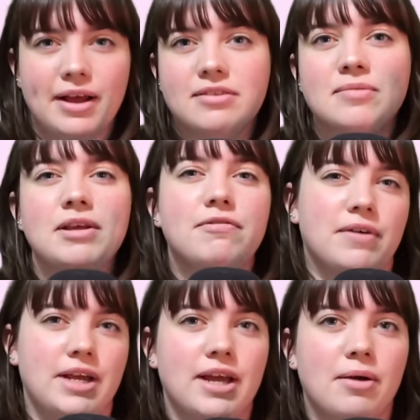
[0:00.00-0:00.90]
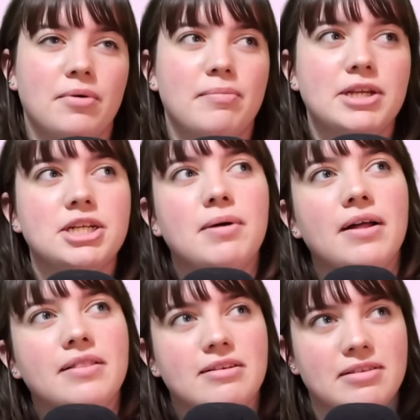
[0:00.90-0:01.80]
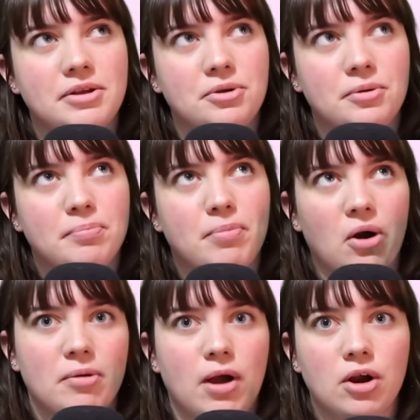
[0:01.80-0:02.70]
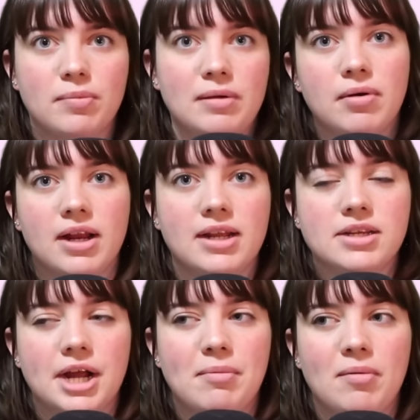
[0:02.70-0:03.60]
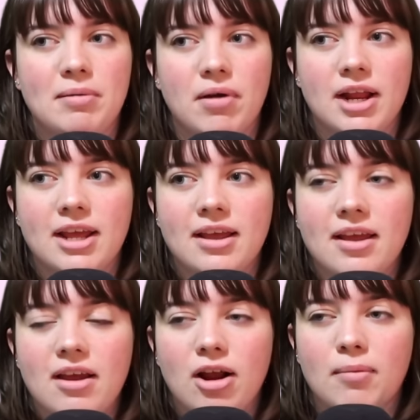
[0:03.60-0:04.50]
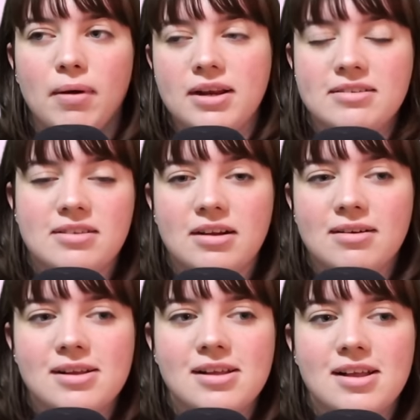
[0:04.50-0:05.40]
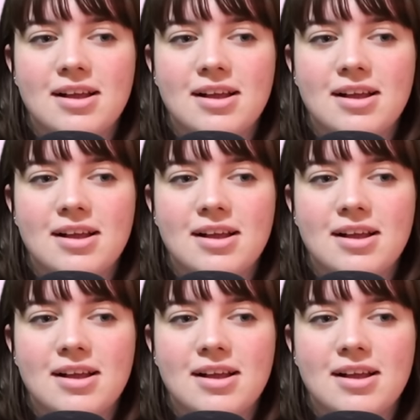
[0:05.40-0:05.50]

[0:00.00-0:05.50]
something funny I want to mention about this little part about her being pregnant, talking about being pregnant, her pregnancy era.